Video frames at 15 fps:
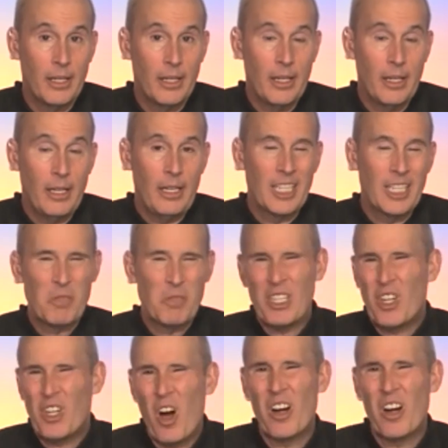It's much
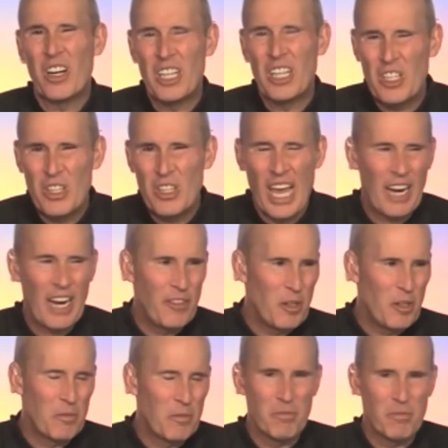harder to do that if you
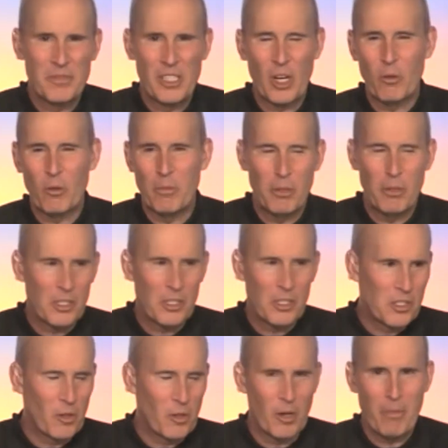go to a bookstore,
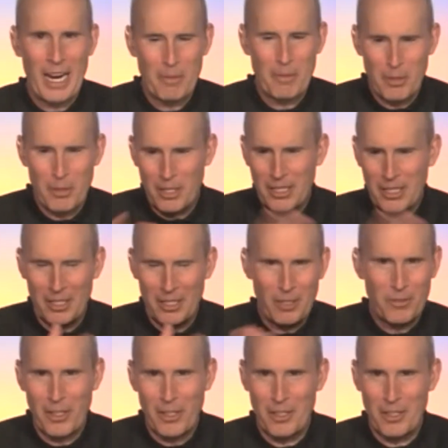buy a book, and you've
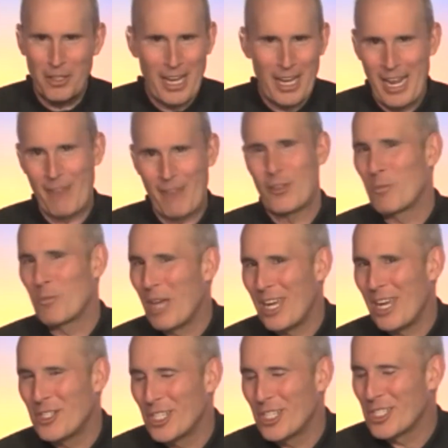turned down half the
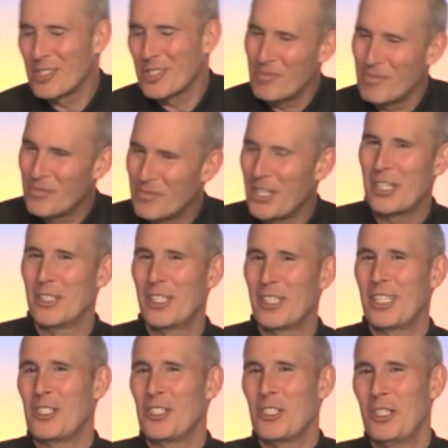pages. They're going to look
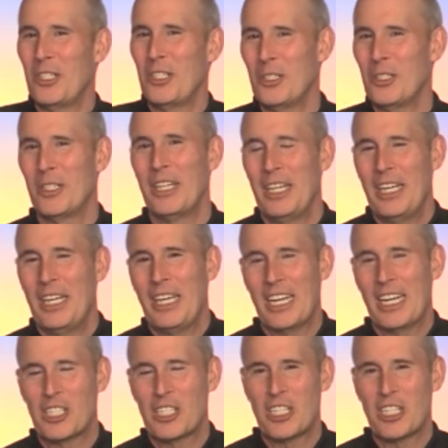at you in a
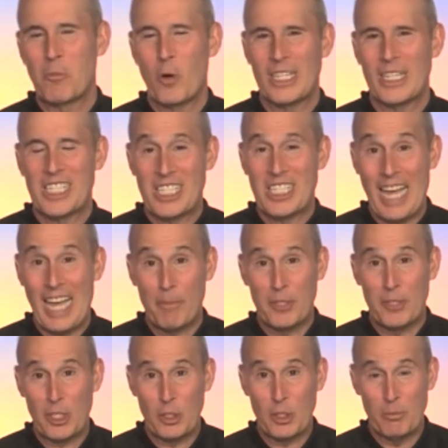somewhat
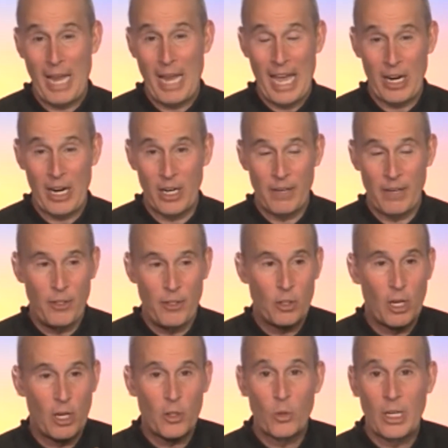skeptical manner. If you go
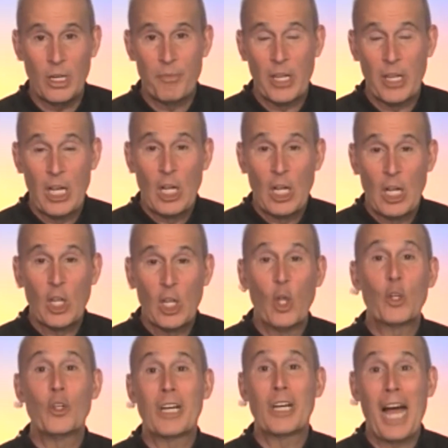to a local
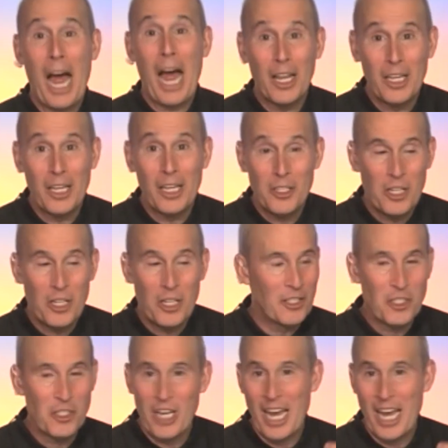college and
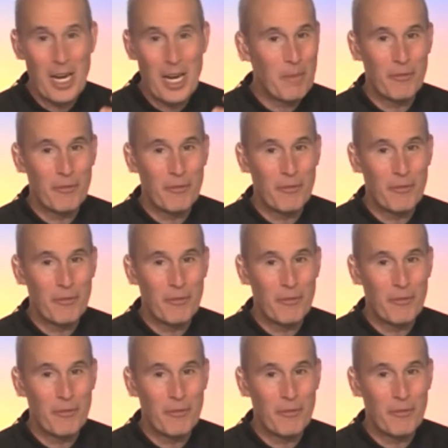sign up for a